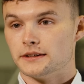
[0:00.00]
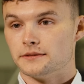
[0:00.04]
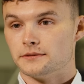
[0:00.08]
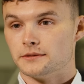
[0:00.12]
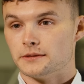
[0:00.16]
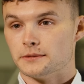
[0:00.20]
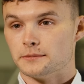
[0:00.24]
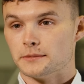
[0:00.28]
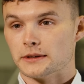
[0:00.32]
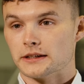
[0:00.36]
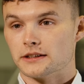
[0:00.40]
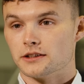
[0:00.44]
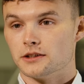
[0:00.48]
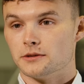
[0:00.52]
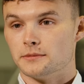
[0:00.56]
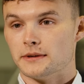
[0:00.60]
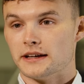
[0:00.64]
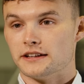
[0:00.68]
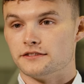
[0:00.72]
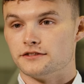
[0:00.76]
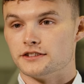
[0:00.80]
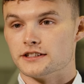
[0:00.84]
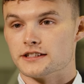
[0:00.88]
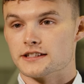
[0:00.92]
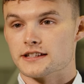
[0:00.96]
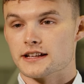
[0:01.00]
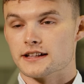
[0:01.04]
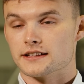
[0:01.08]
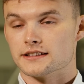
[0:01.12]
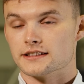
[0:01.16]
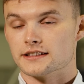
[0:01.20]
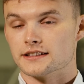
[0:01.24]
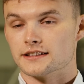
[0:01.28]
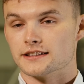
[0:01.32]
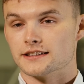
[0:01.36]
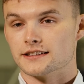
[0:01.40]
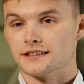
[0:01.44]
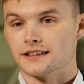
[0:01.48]
at my club Enfield
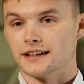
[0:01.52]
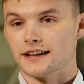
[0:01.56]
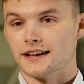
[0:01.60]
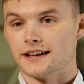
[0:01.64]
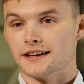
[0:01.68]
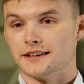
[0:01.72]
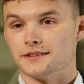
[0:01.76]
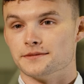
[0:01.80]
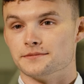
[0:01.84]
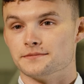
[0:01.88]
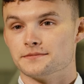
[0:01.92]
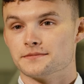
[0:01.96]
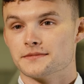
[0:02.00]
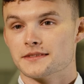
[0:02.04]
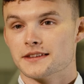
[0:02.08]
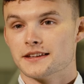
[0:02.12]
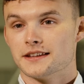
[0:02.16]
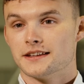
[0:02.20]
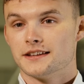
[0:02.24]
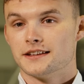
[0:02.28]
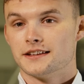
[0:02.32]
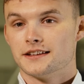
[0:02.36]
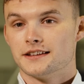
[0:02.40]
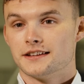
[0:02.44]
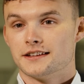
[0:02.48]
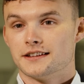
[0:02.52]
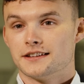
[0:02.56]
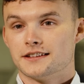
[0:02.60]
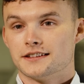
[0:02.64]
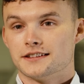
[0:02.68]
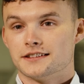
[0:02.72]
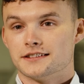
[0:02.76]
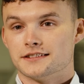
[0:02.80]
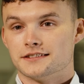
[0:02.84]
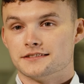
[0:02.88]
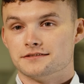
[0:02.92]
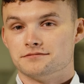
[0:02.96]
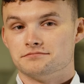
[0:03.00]
Celtic. Um,
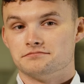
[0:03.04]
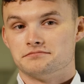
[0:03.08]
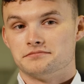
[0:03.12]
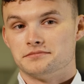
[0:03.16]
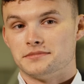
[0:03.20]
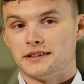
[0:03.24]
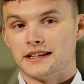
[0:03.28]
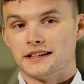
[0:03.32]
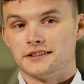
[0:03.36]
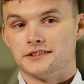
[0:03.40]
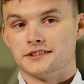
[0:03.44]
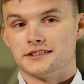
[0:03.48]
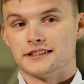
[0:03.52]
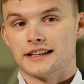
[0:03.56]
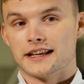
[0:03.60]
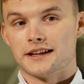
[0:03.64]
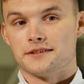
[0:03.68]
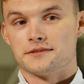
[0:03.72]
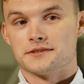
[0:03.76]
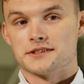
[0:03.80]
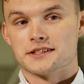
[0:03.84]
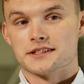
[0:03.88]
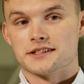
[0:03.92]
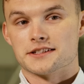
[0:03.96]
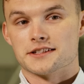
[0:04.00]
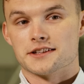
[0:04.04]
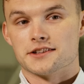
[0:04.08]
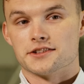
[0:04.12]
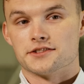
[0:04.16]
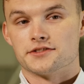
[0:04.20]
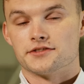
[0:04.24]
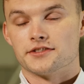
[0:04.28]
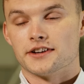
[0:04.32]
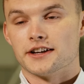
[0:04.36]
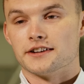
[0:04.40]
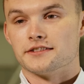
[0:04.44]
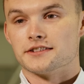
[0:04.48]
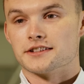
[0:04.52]
played with them since I
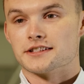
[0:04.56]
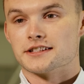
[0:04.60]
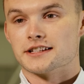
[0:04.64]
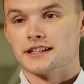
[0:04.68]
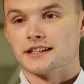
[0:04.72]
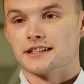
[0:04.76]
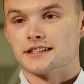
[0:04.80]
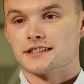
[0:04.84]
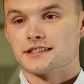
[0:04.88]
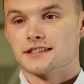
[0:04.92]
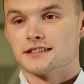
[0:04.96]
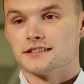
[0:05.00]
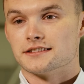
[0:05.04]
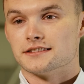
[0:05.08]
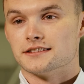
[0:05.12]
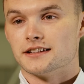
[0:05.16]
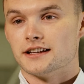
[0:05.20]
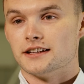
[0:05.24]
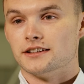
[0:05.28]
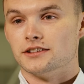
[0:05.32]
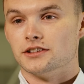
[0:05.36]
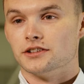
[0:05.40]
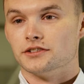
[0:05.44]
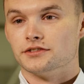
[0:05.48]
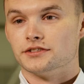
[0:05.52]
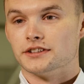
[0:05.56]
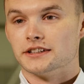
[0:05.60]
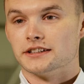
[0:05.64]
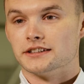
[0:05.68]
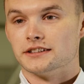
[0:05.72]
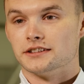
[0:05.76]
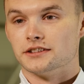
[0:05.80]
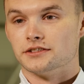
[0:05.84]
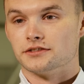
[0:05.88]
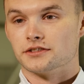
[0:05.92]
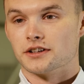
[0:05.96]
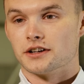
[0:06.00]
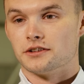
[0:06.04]
was five or six, and, and loved it.
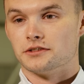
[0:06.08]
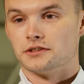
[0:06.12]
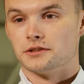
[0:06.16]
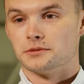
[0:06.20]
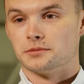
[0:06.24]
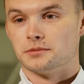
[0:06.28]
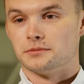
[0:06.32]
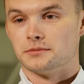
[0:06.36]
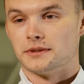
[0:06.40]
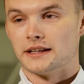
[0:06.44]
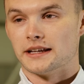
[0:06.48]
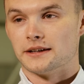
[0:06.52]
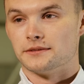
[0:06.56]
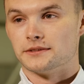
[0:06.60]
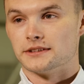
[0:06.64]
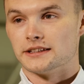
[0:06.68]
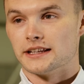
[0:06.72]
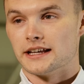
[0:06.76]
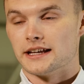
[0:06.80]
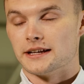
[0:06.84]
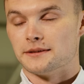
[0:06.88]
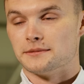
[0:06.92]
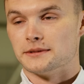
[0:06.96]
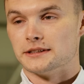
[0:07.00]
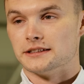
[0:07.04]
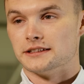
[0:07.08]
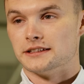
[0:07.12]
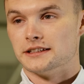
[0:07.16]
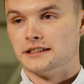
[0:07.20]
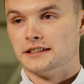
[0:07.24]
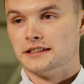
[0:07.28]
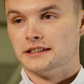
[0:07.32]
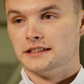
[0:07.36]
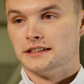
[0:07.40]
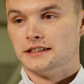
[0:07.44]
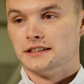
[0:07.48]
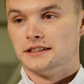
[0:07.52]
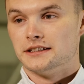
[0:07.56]
Loved going up and playing with them, and
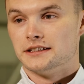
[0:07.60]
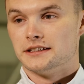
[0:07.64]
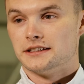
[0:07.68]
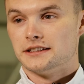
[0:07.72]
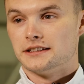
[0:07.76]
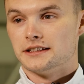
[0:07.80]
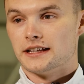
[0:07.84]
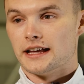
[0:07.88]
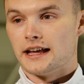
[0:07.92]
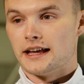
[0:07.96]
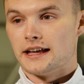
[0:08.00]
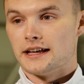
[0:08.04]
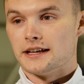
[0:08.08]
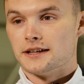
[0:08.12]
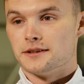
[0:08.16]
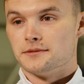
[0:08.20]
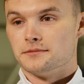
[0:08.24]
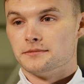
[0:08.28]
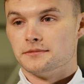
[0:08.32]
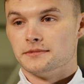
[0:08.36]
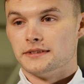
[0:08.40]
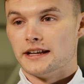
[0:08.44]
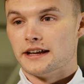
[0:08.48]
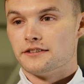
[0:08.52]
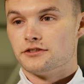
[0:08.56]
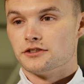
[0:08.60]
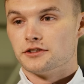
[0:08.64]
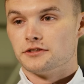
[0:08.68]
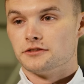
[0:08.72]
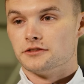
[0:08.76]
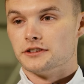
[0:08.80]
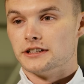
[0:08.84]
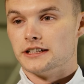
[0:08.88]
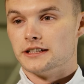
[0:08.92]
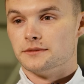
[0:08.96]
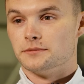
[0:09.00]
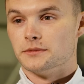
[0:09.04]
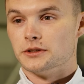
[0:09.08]
um, never
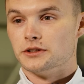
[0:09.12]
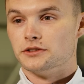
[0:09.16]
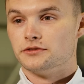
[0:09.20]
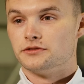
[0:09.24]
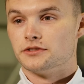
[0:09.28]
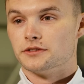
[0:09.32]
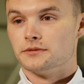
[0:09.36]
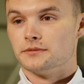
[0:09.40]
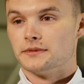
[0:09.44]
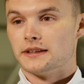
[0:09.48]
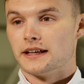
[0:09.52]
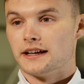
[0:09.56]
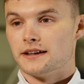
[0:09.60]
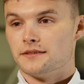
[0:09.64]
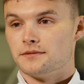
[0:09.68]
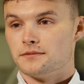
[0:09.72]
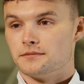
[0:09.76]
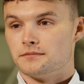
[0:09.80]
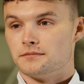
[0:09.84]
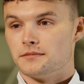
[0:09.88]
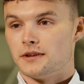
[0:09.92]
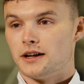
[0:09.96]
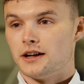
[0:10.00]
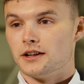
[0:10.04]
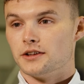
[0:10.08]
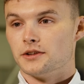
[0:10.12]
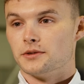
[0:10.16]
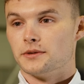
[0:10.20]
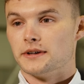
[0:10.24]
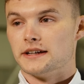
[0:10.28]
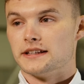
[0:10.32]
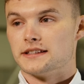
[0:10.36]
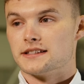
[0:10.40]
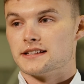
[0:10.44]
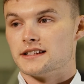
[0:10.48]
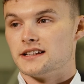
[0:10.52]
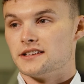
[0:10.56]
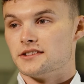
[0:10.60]
really moved from them all the
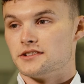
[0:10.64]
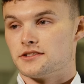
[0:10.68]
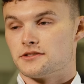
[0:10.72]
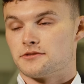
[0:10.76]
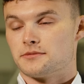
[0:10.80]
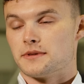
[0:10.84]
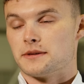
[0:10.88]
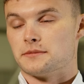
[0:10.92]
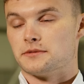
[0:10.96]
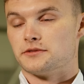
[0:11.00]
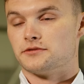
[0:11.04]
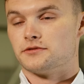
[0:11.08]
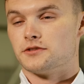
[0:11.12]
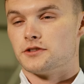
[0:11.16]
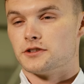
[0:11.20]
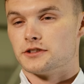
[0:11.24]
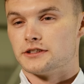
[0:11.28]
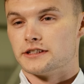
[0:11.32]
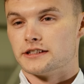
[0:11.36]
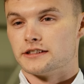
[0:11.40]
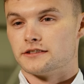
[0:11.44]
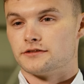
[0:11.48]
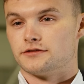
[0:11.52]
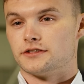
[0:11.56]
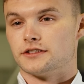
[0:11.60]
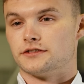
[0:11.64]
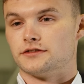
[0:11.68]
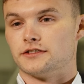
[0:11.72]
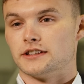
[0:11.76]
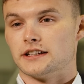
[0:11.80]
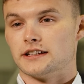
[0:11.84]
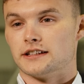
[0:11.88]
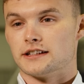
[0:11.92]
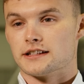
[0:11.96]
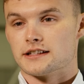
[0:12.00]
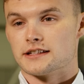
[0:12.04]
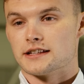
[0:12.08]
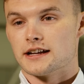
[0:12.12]
way till I was maybe fourteen or
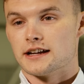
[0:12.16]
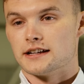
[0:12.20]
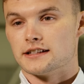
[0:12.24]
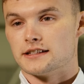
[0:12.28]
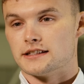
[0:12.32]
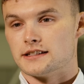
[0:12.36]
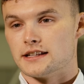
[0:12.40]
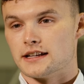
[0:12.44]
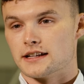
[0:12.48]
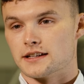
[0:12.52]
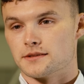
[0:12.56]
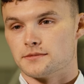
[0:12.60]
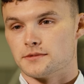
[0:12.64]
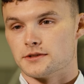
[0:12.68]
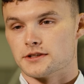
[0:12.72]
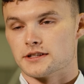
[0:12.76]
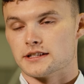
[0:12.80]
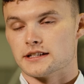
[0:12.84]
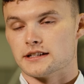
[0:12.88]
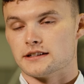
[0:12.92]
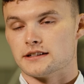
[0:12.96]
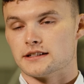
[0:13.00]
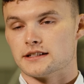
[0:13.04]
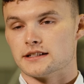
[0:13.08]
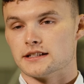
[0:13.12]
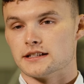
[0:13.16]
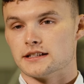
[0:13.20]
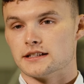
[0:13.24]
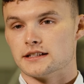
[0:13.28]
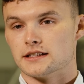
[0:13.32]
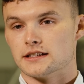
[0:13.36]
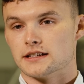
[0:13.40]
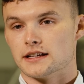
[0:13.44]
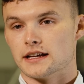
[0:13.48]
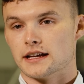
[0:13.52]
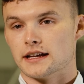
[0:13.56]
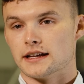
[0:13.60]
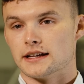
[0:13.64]
fifteen. I started to take it more seriously.
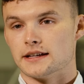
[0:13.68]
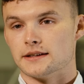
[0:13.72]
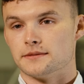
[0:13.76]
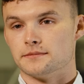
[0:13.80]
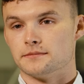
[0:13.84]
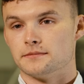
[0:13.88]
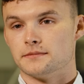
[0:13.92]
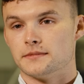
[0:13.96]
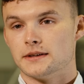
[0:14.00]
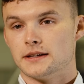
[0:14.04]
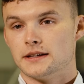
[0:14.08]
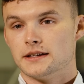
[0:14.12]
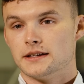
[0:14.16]
Um,